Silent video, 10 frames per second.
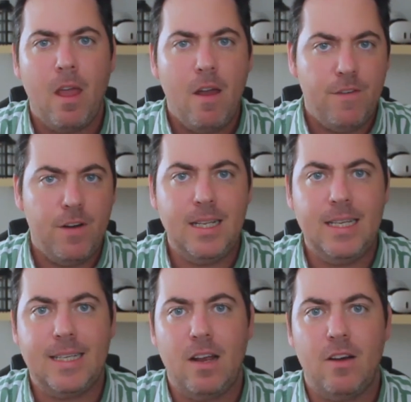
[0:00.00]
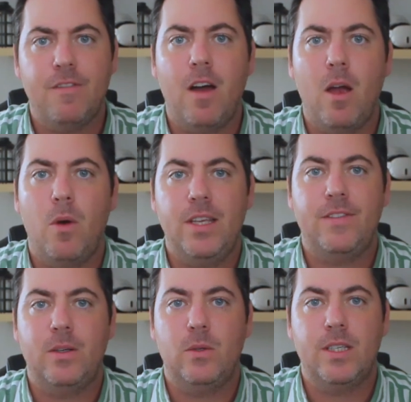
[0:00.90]
First, let's clarify what these
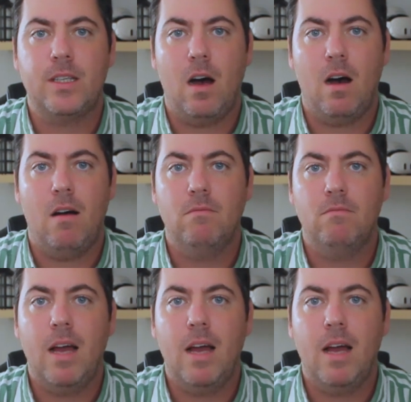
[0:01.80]
filters are.